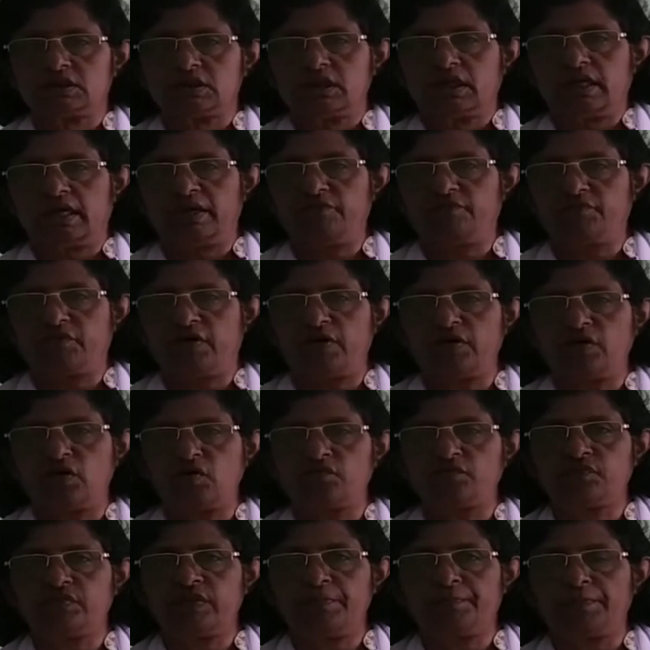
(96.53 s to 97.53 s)
in front
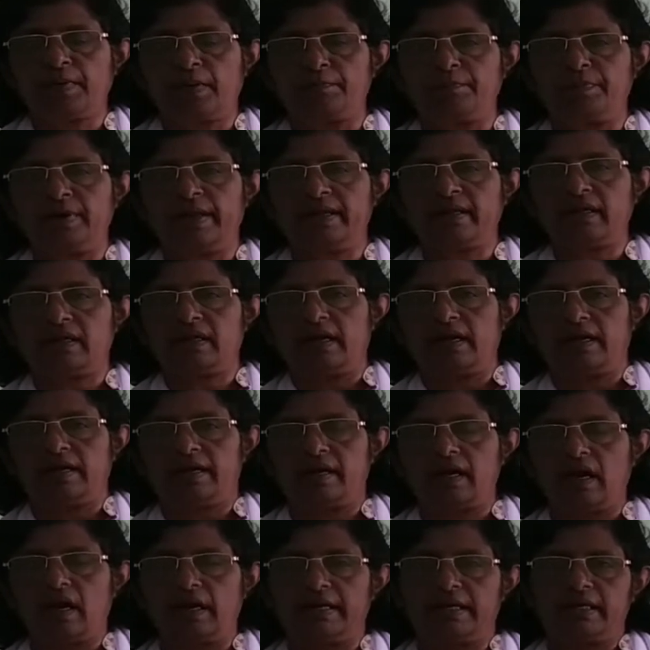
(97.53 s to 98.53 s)
of the public
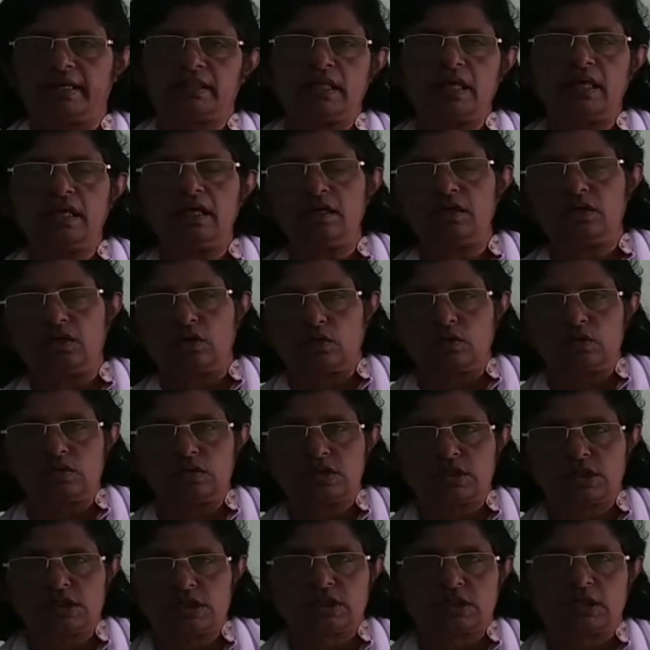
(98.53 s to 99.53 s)
regarding the new
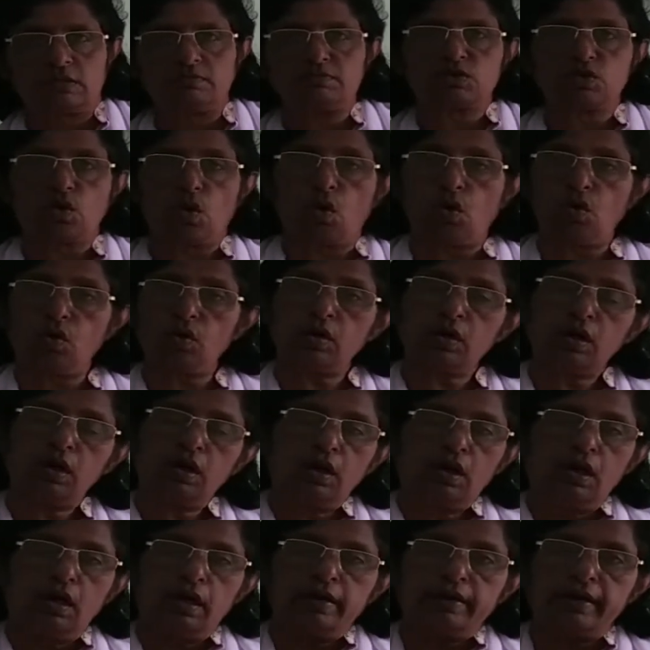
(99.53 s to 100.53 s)
systems or
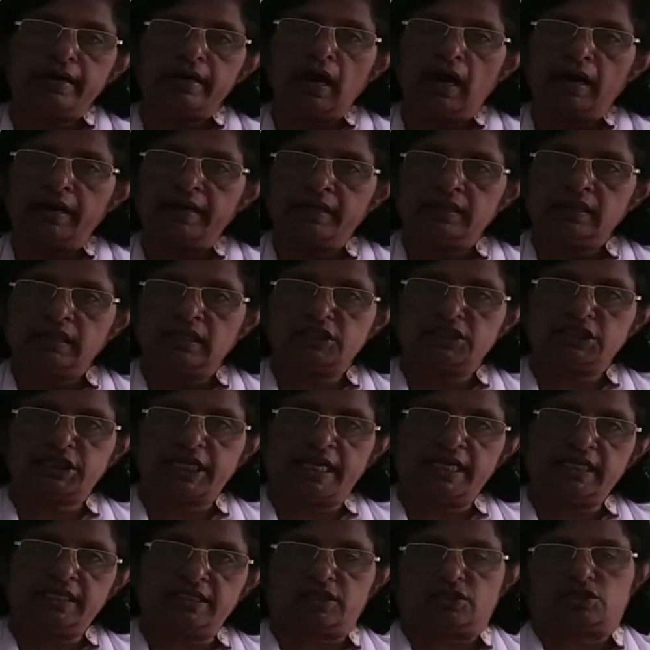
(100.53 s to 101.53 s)
regarding the
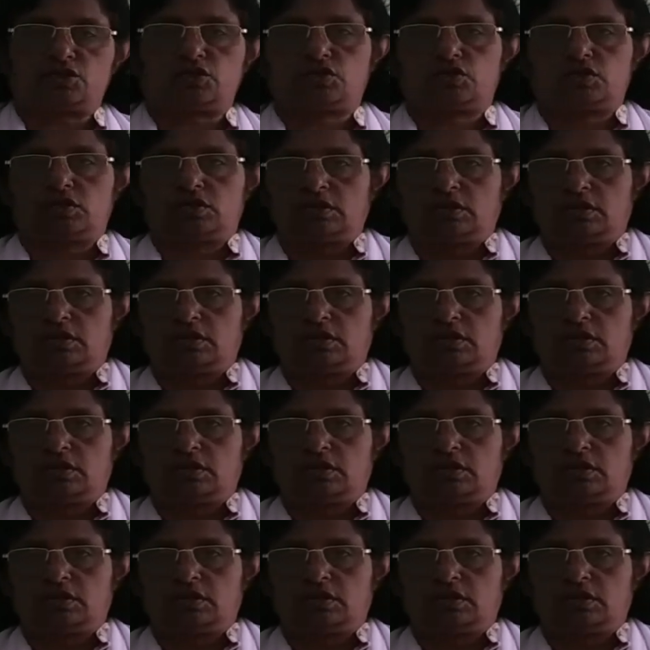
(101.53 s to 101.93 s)
changes.